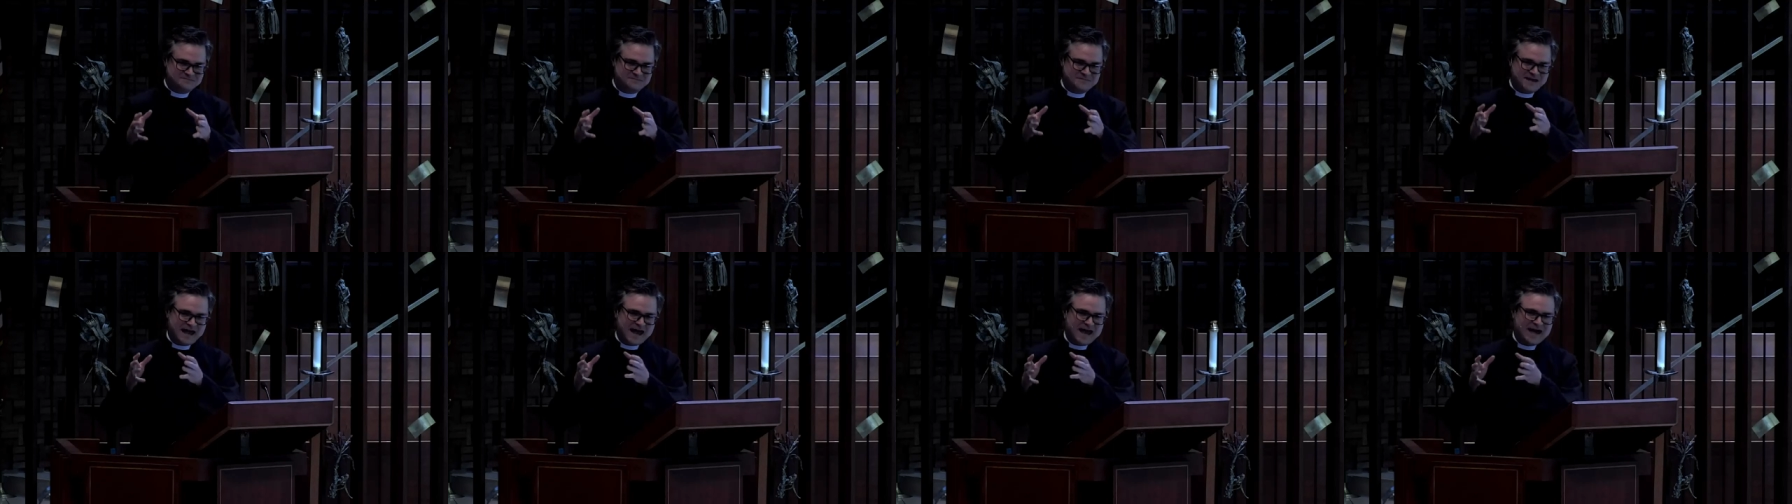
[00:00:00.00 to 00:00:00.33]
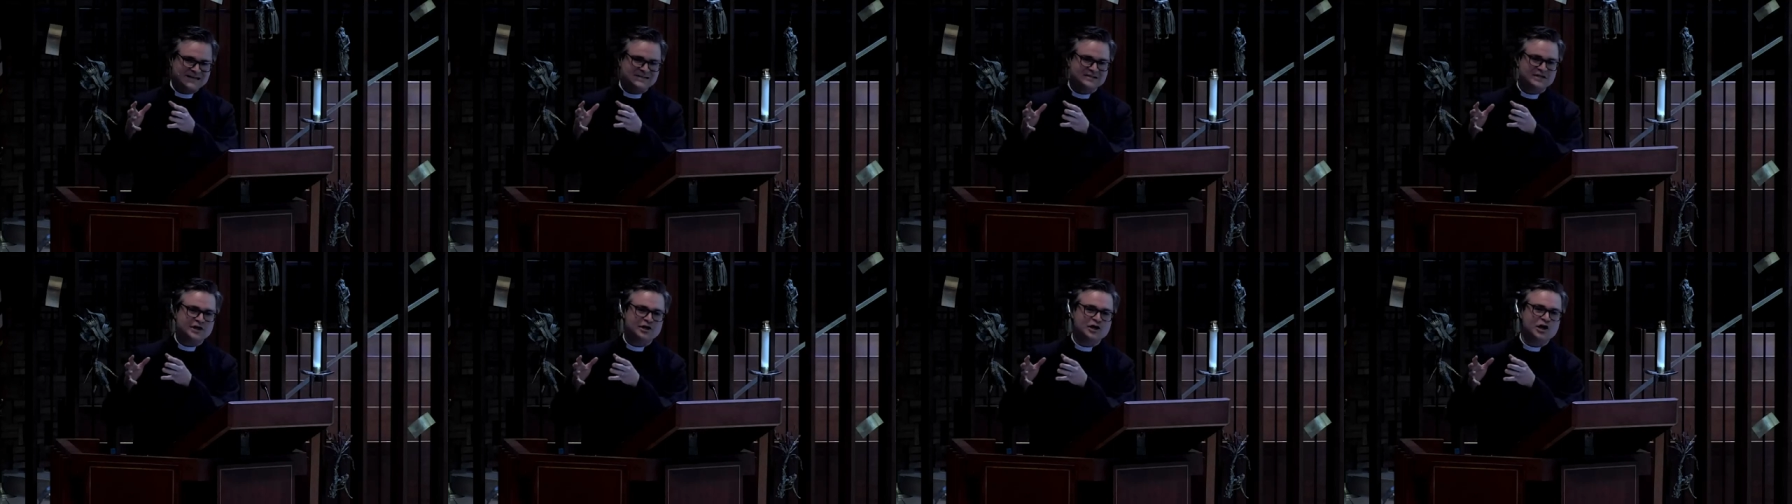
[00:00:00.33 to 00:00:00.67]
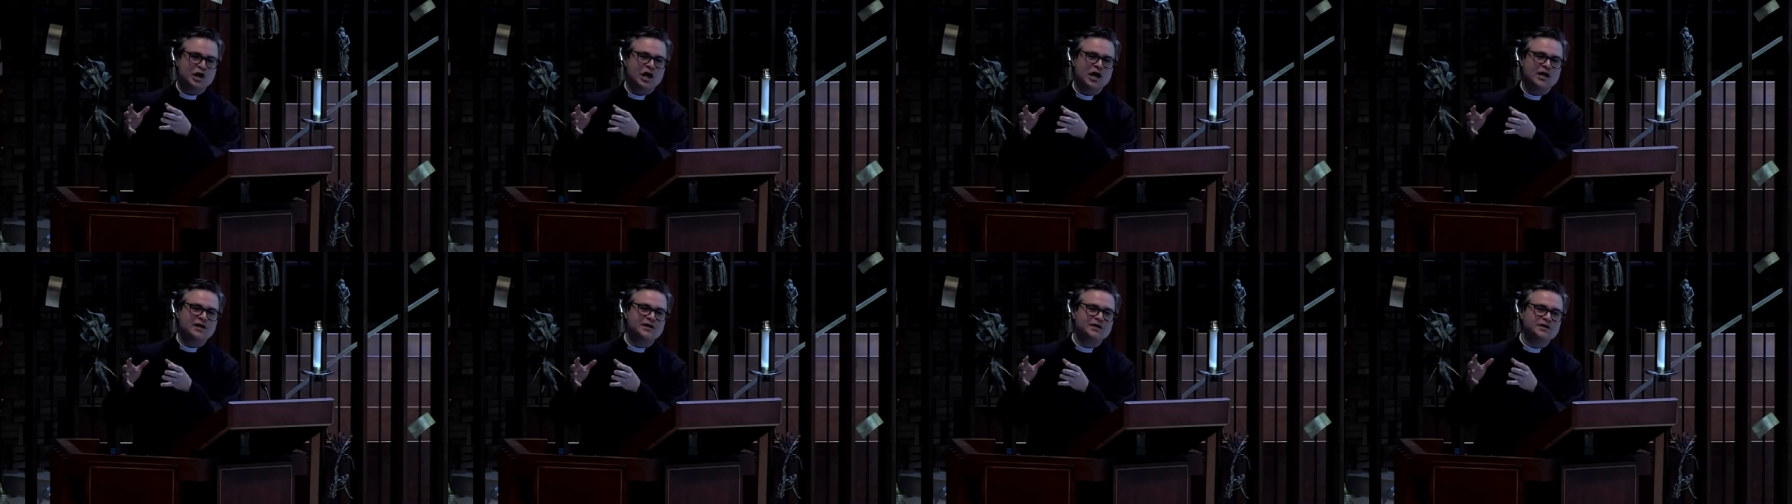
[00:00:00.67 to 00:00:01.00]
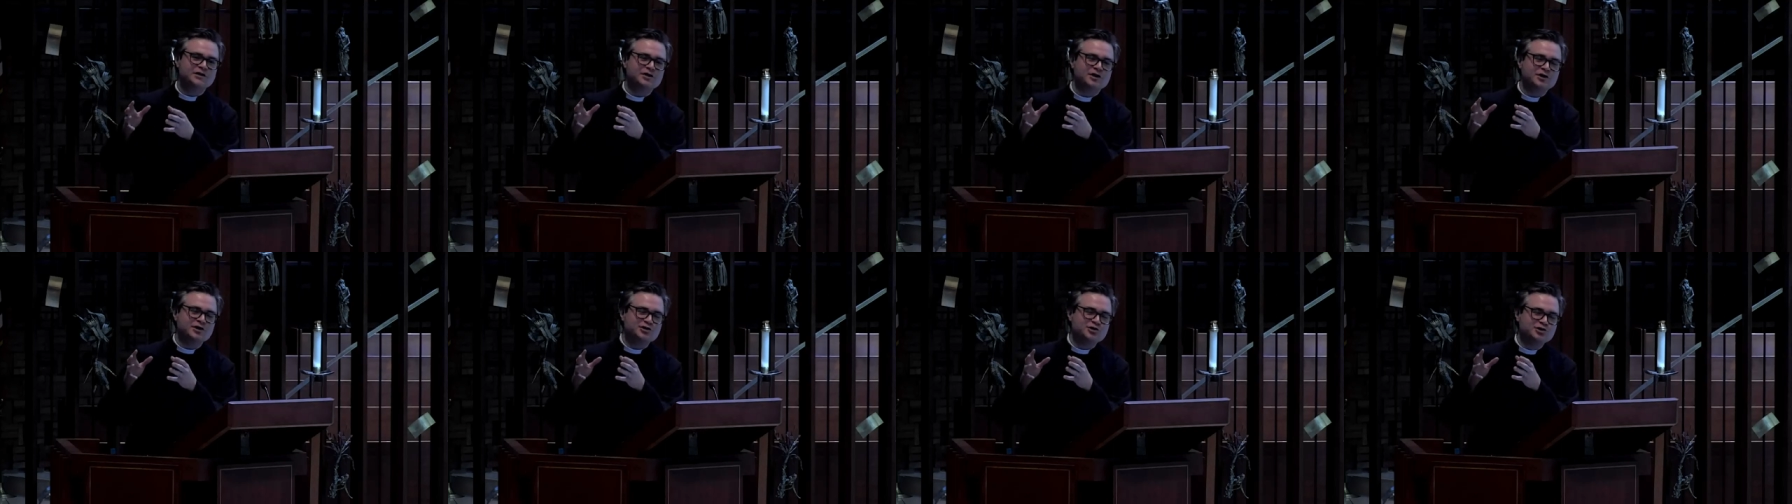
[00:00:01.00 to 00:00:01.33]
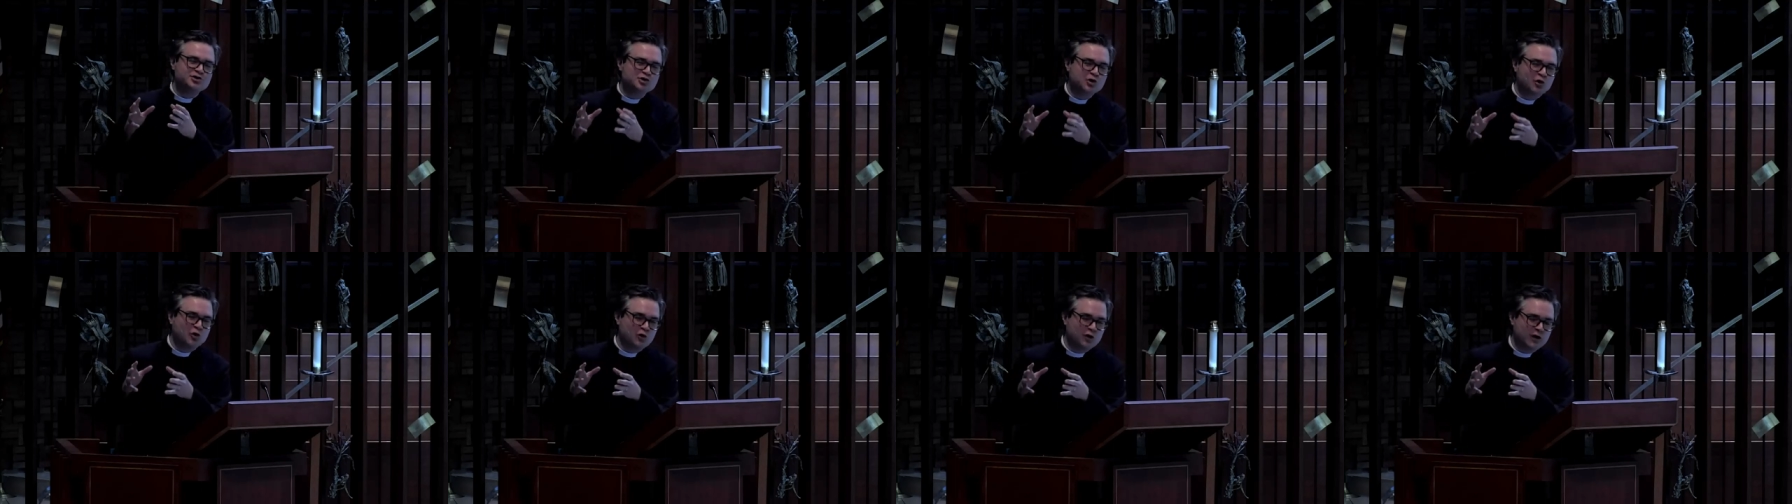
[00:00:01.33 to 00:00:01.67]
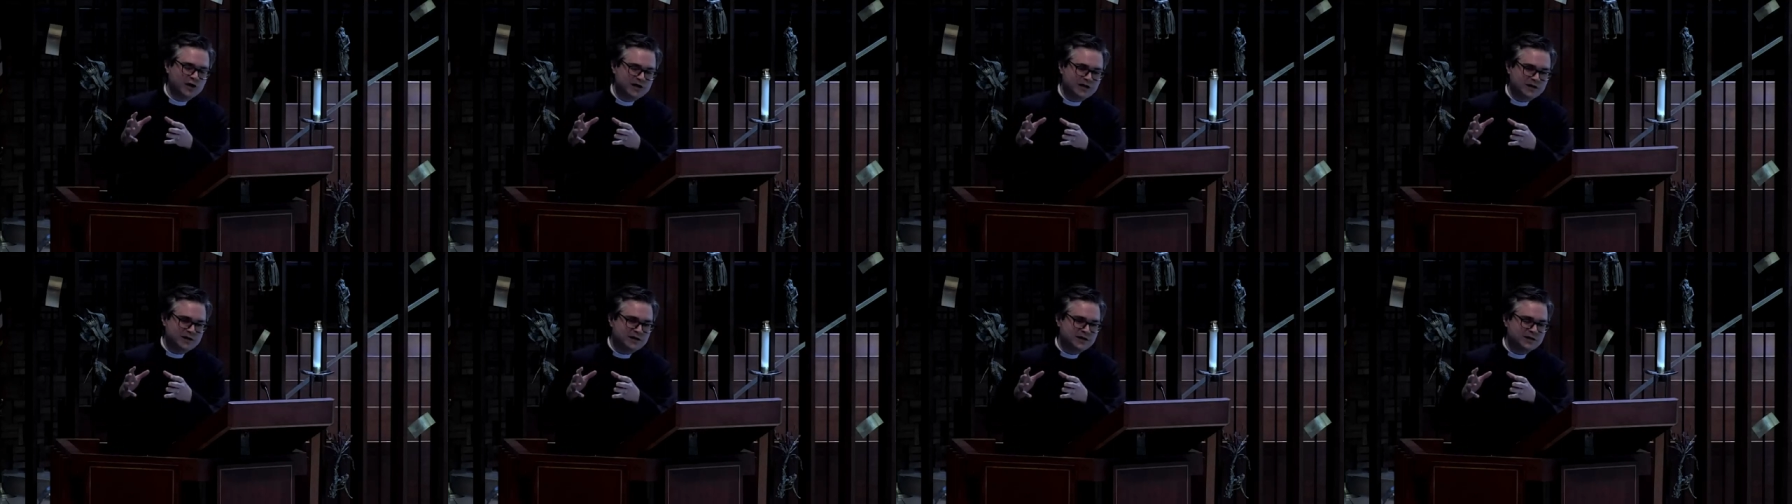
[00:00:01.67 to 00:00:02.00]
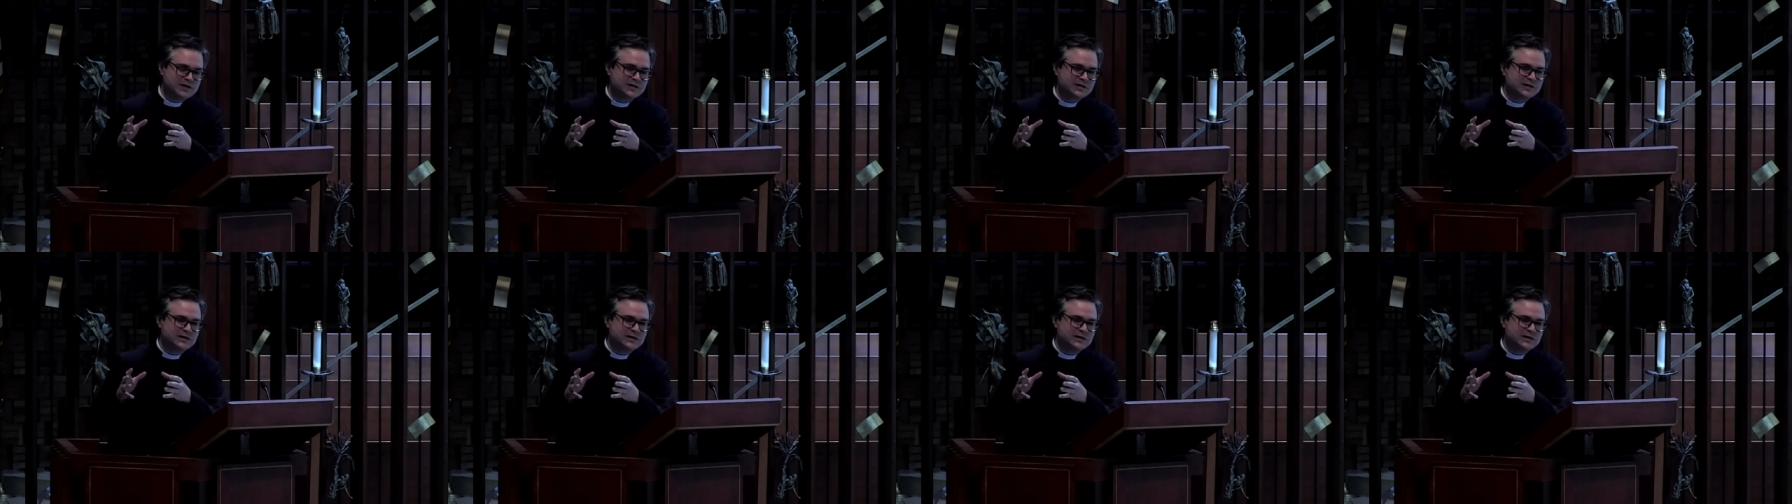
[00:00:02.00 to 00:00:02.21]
Ask God to join